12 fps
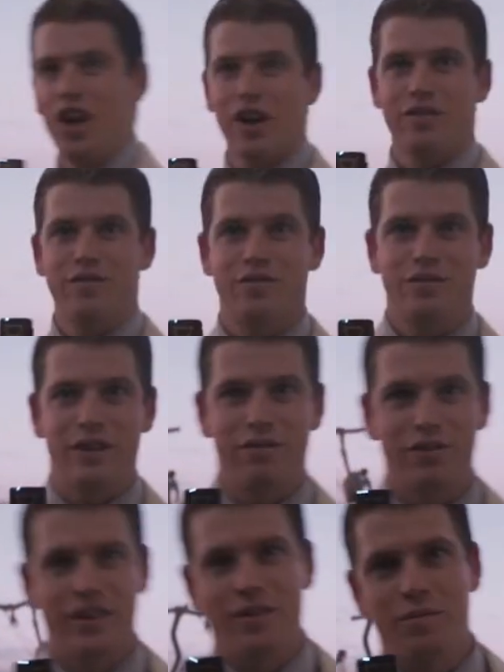a lot of
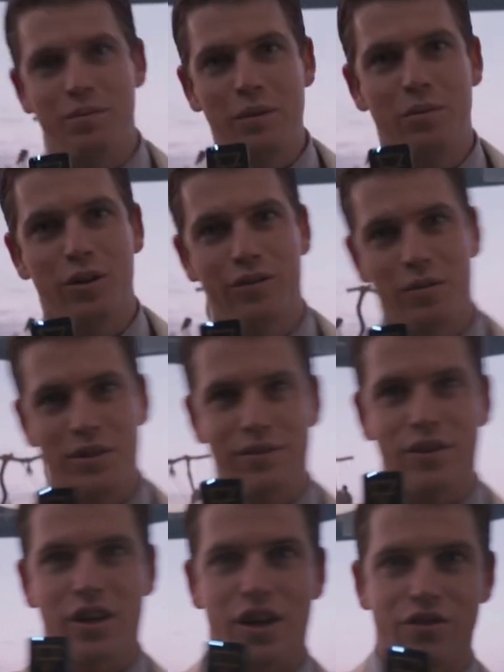different people from
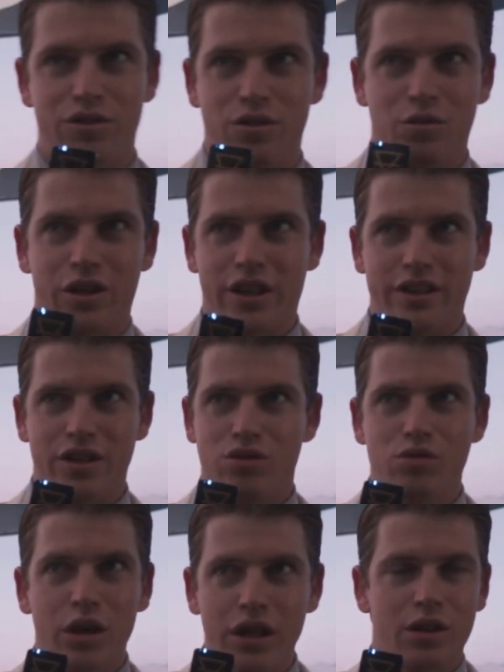different countries working.
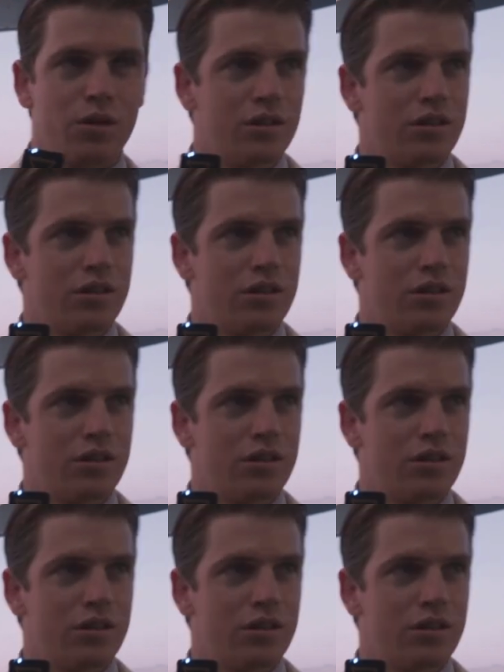That's really